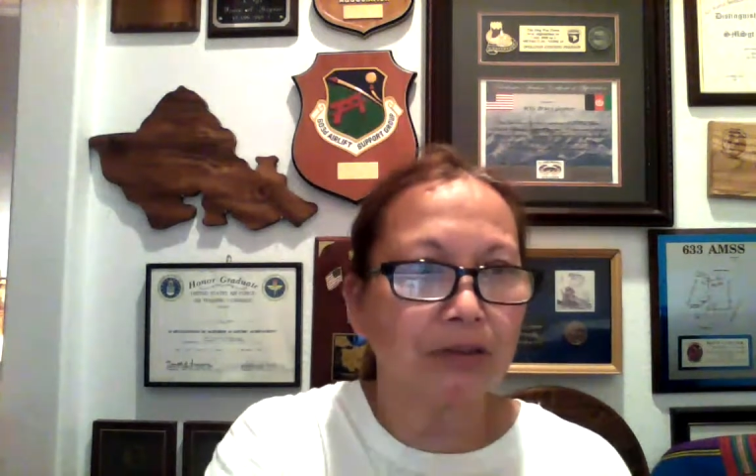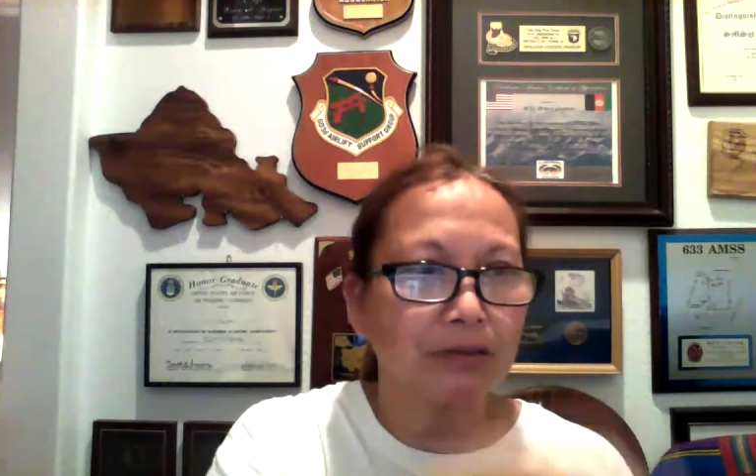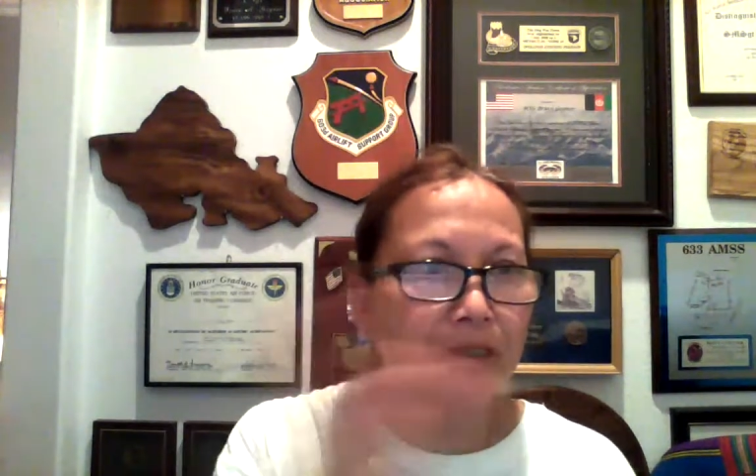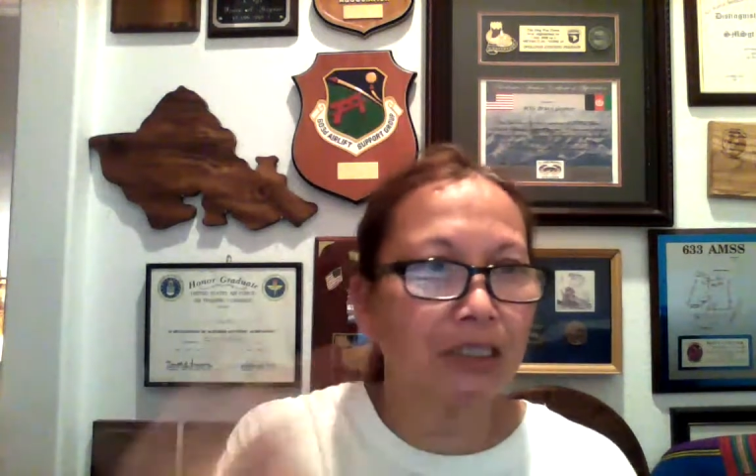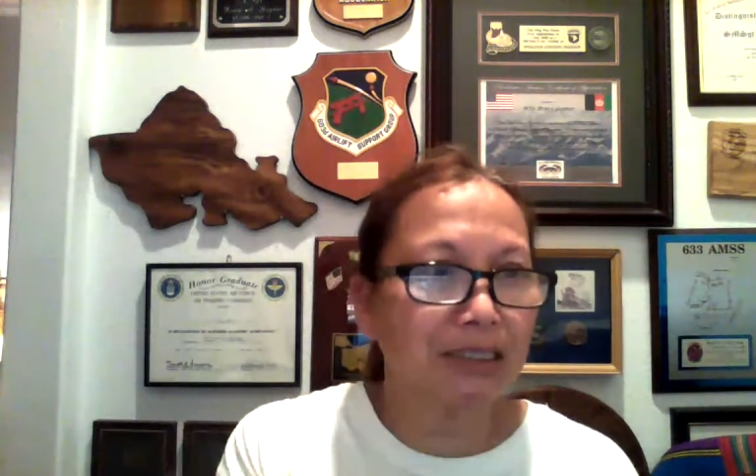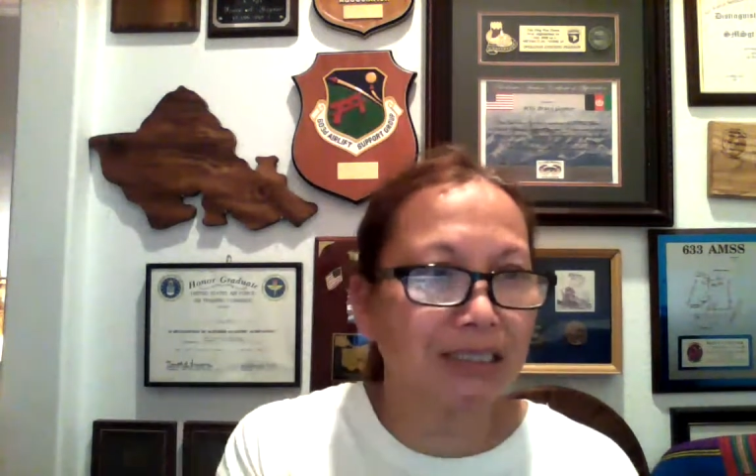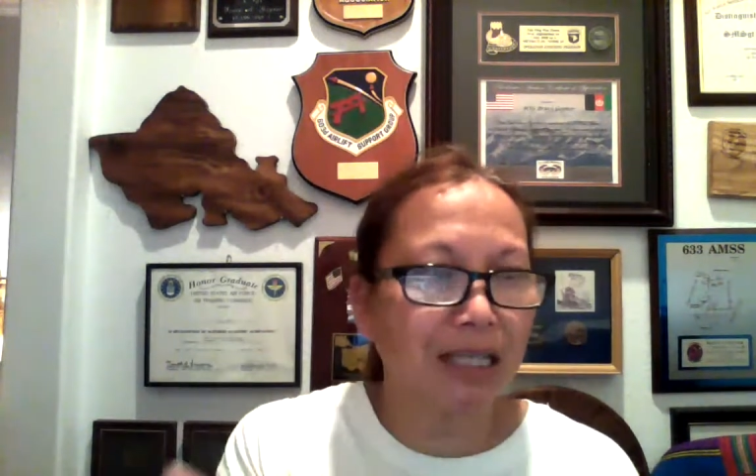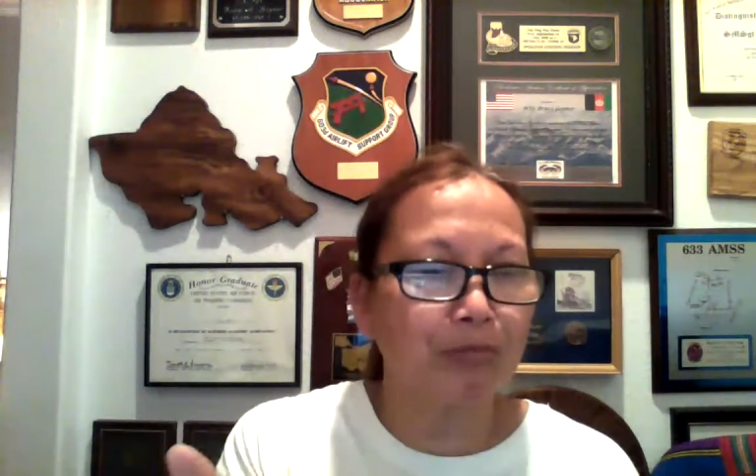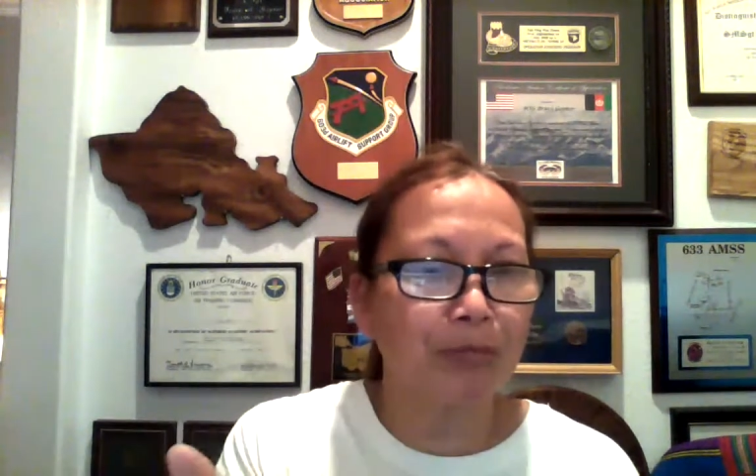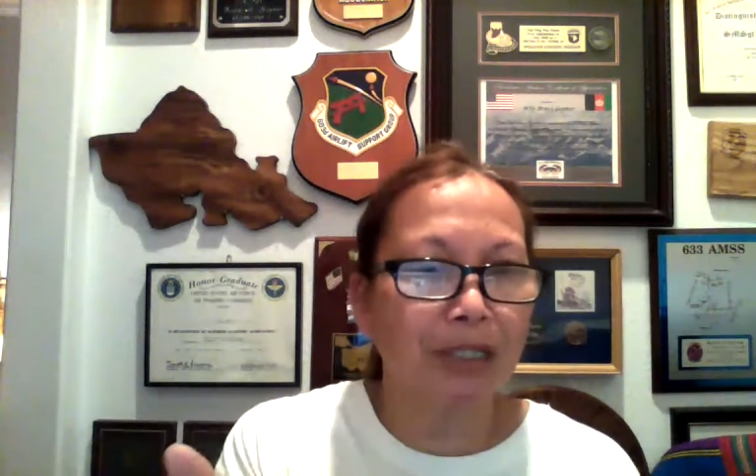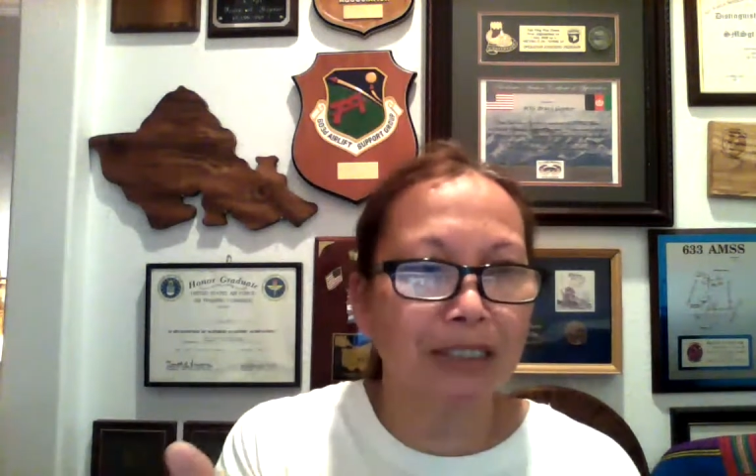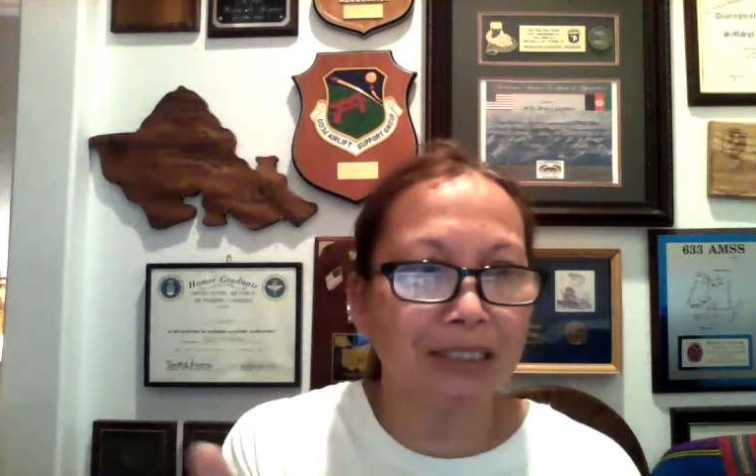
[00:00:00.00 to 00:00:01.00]
save
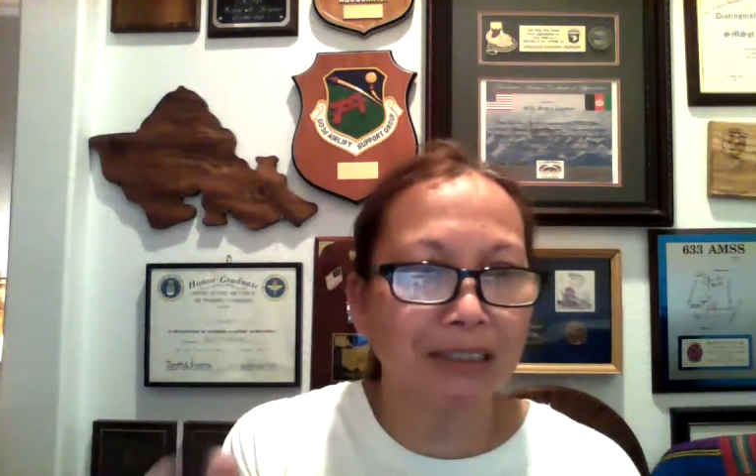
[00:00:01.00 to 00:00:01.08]
money